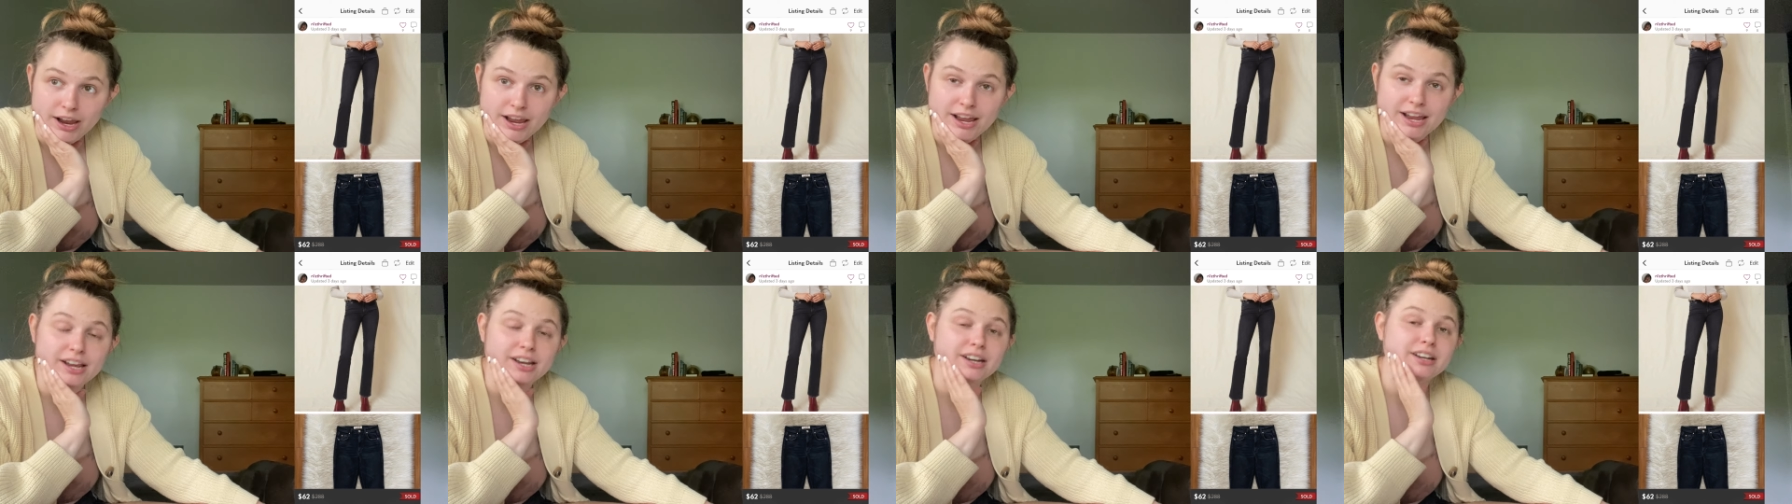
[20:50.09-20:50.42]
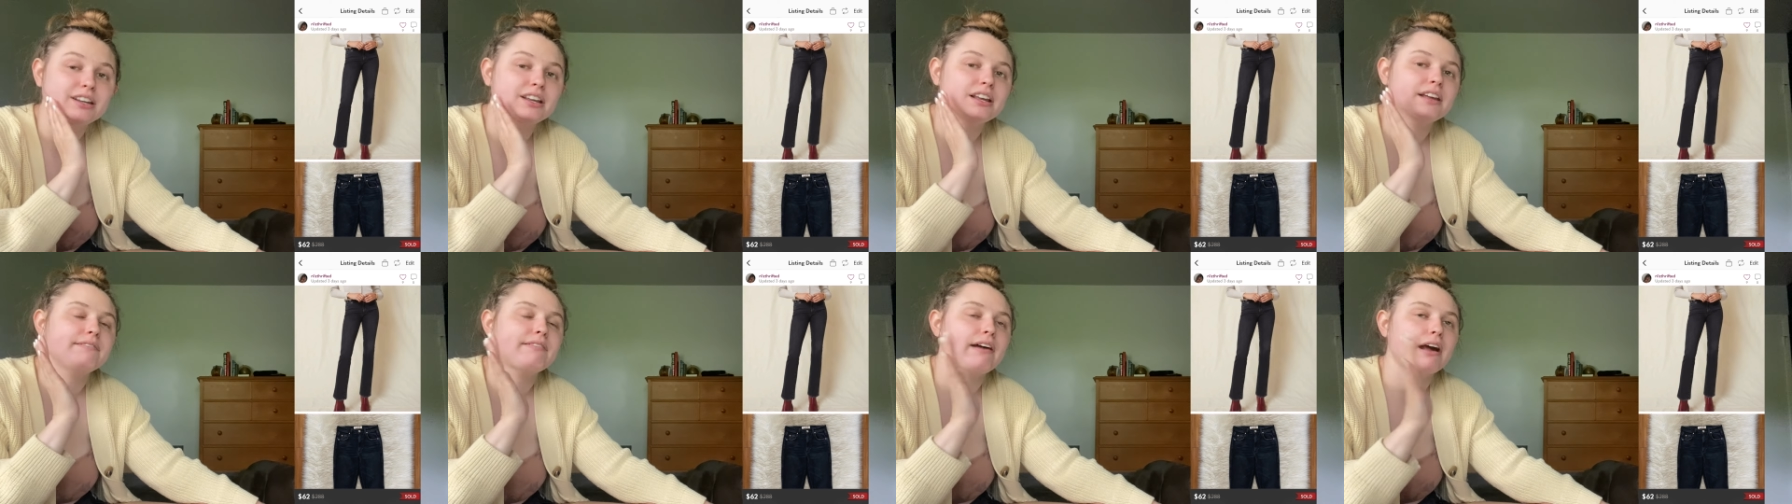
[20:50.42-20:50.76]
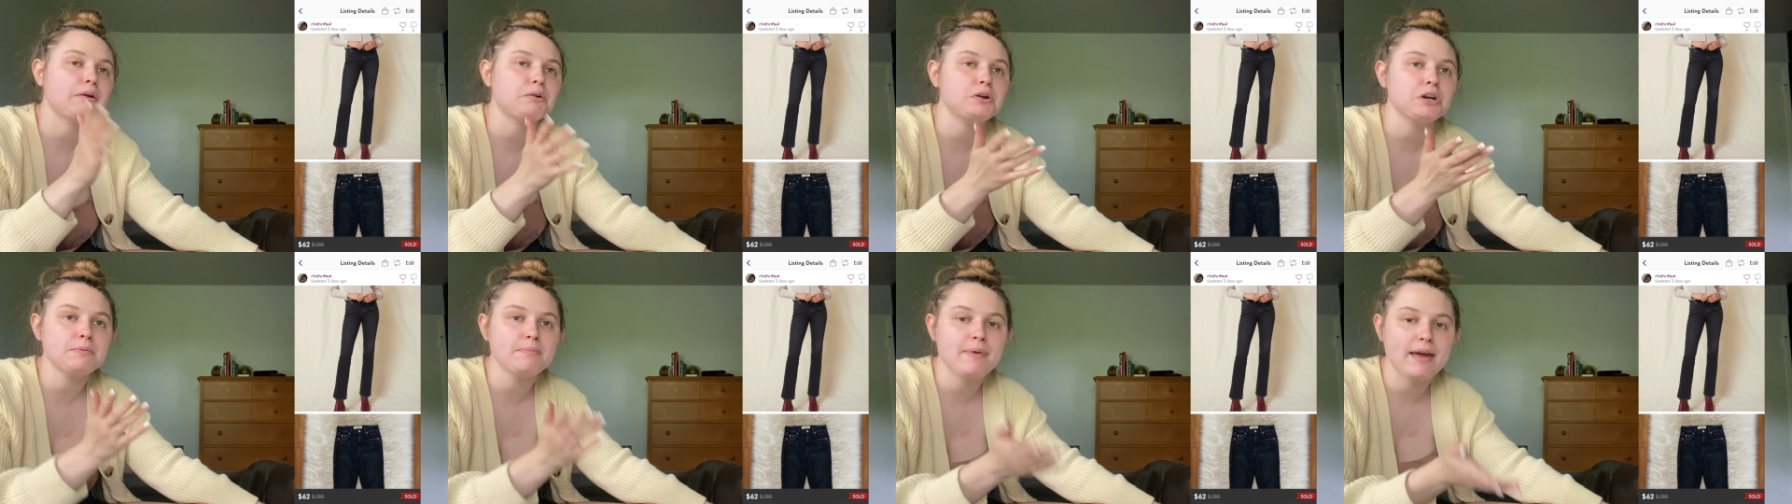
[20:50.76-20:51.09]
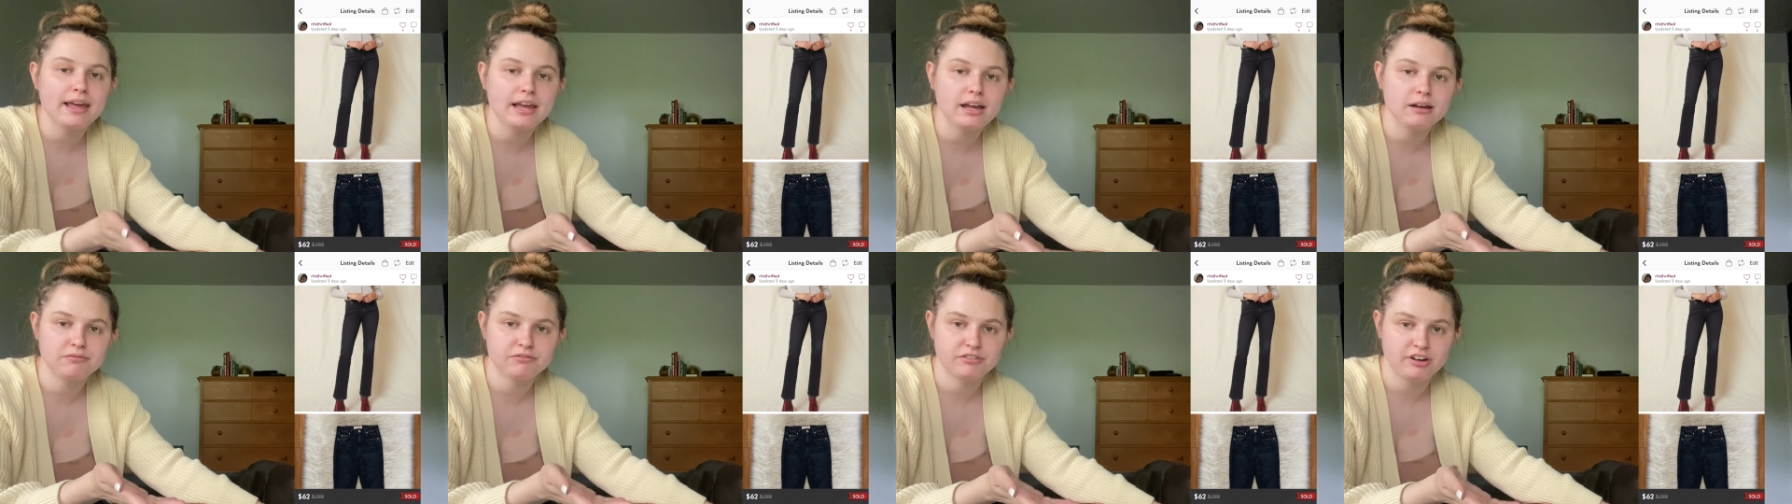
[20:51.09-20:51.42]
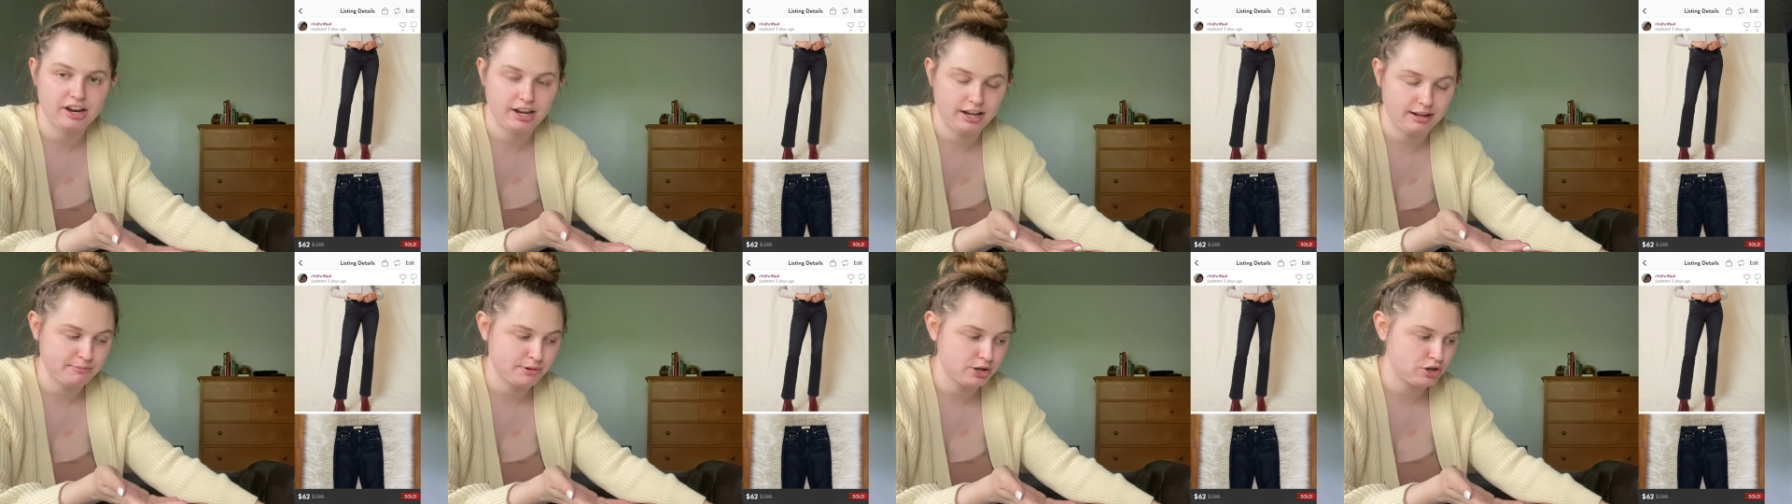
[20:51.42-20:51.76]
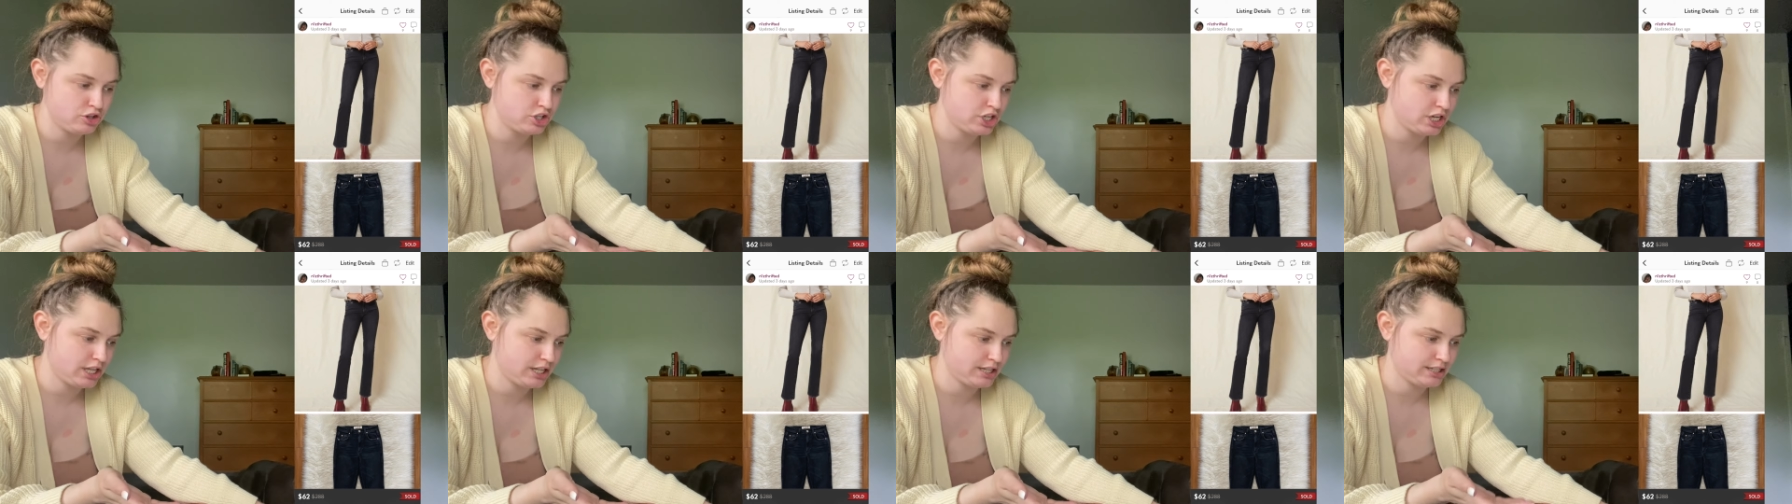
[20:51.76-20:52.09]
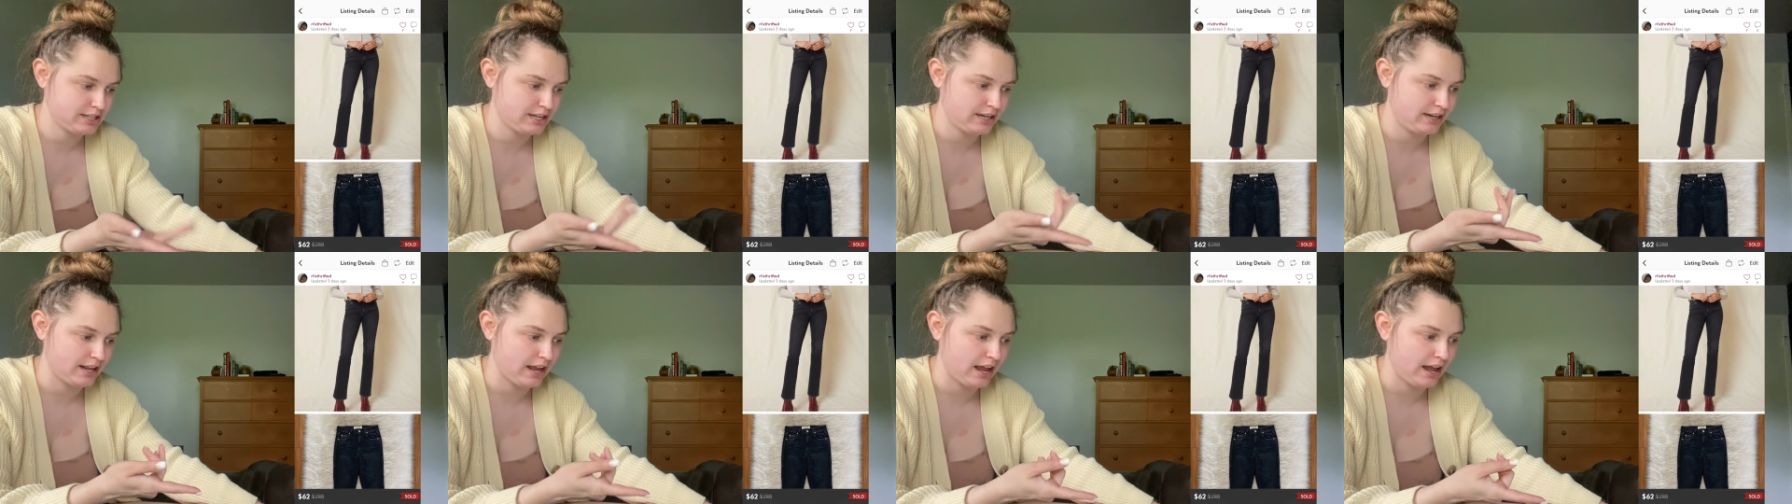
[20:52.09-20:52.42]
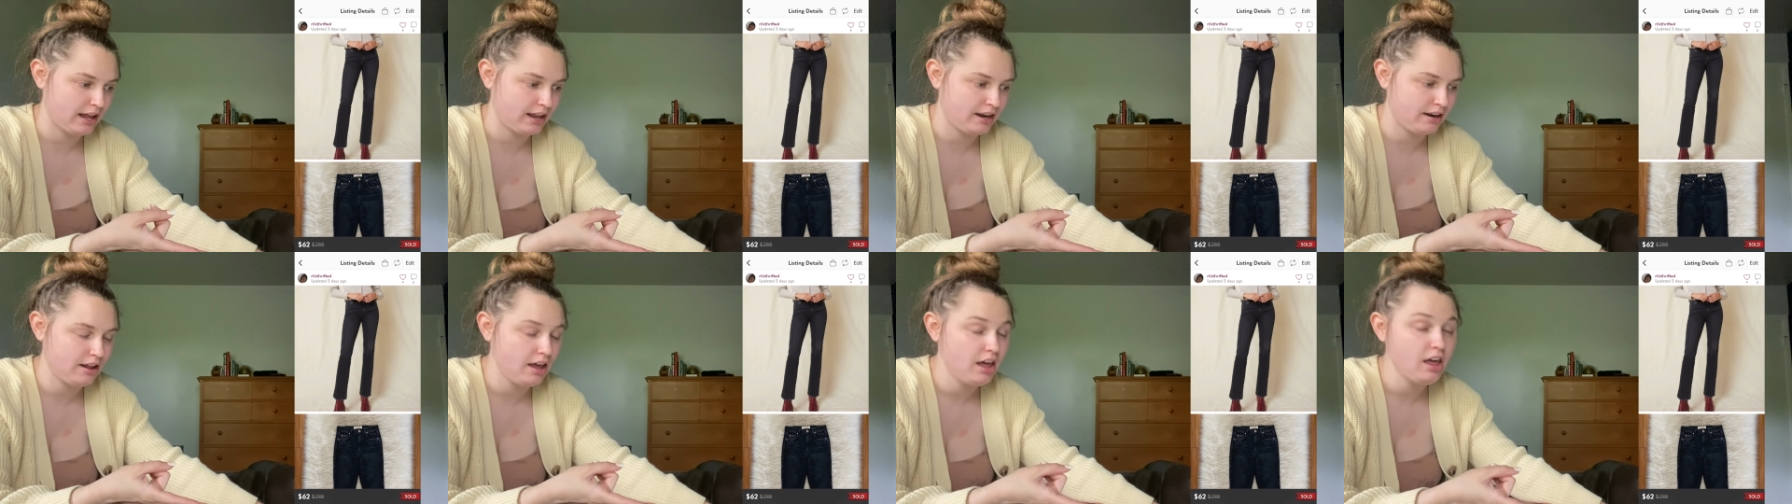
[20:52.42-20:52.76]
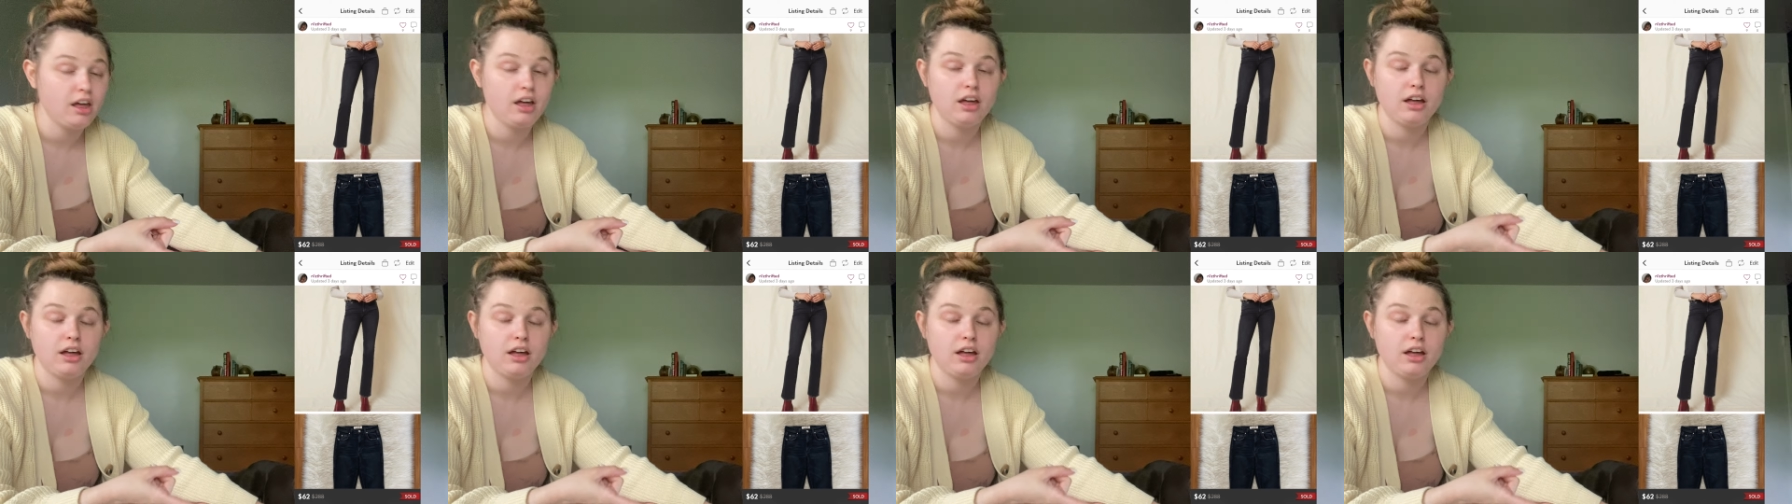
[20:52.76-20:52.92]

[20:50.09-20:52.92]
And if I were to pay up for A M O jeans again,